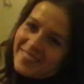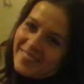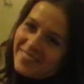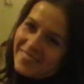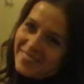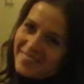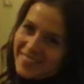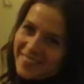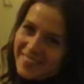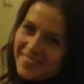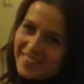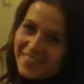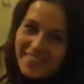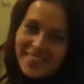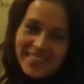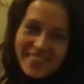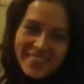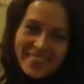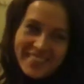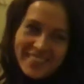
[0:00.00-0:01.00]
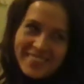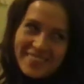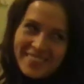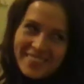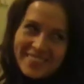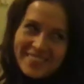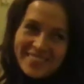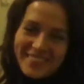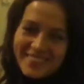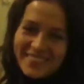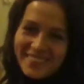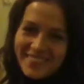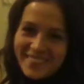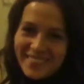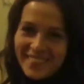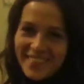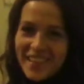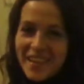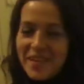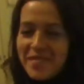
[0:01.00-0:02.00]
You don't move? No. Why not?
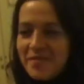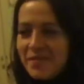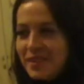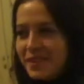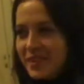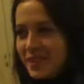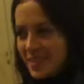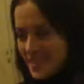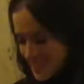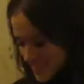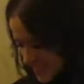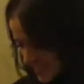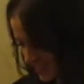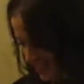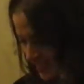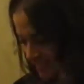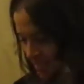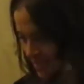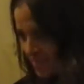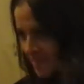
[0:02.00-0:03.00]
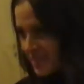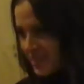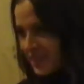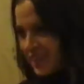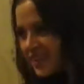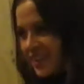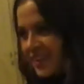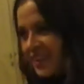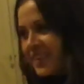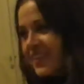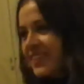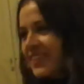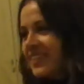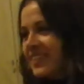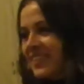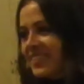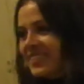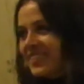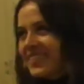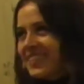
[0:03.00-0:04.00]
Because I'm.
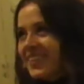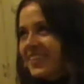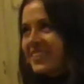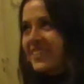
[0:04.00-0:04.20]
Uh,